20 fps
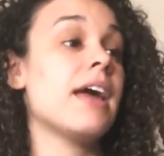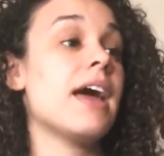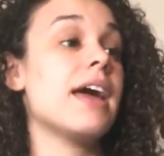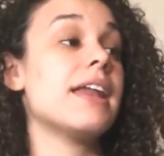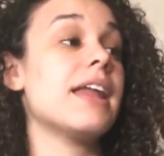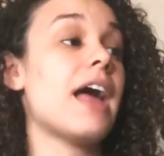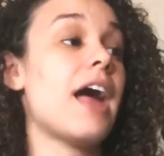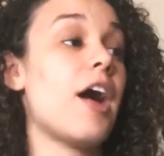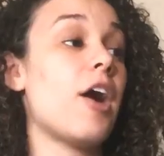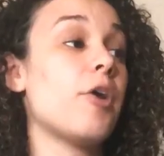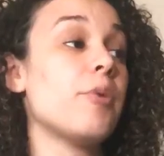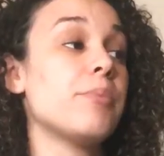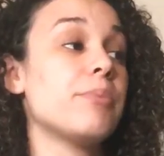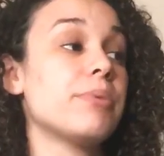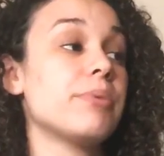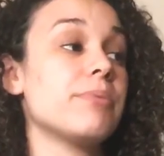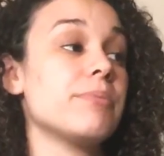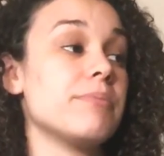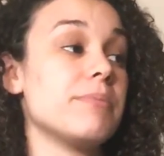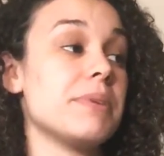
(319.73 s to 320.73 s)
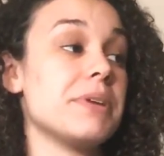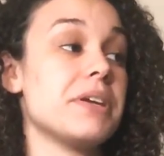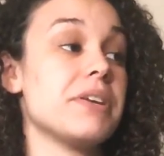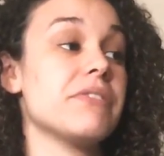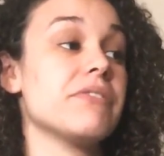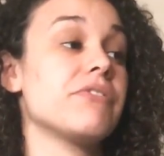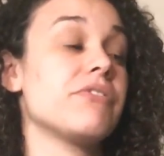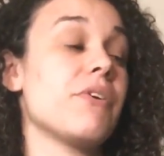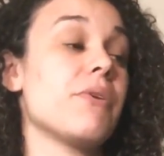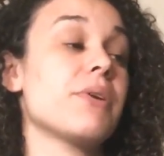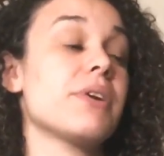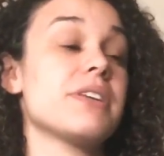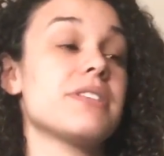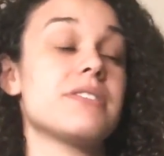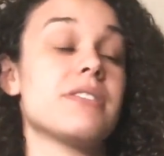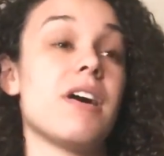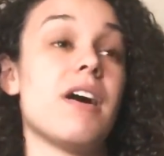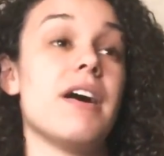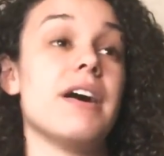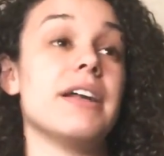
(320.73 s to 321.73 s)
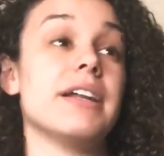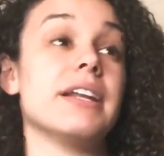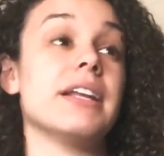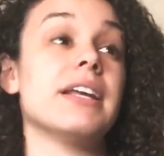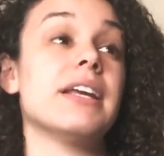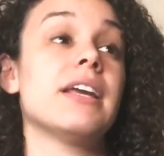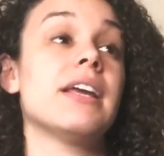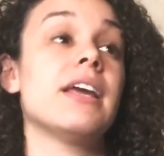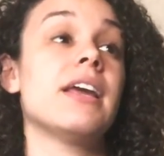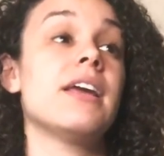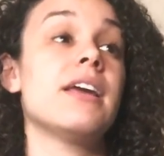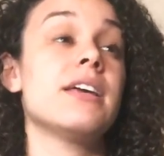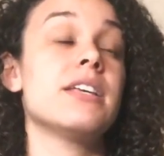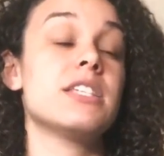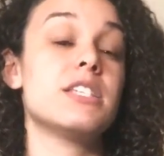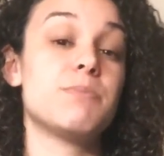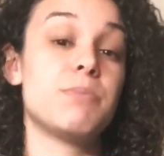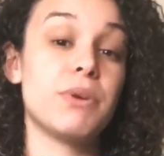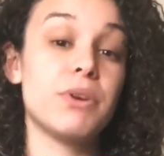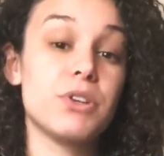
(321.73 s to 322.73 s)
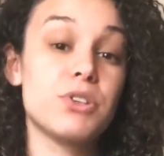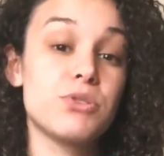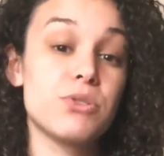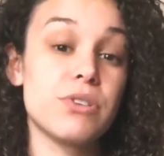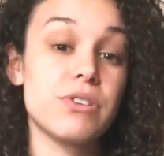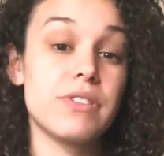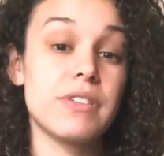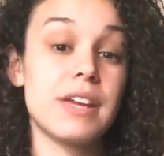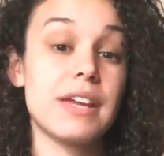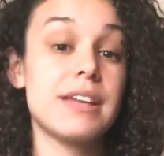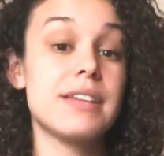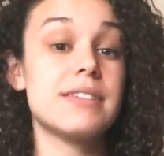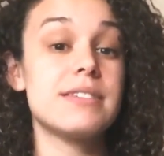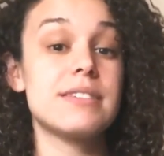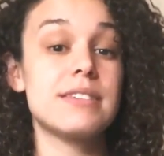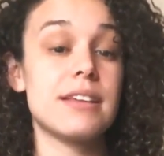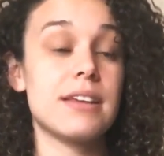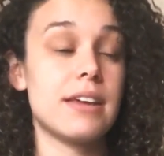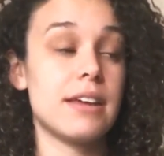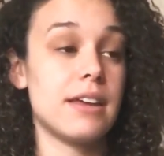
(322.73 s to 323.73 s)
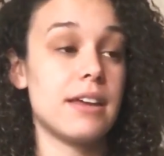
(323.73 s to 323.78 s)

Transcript: and help me focus on spiritual things,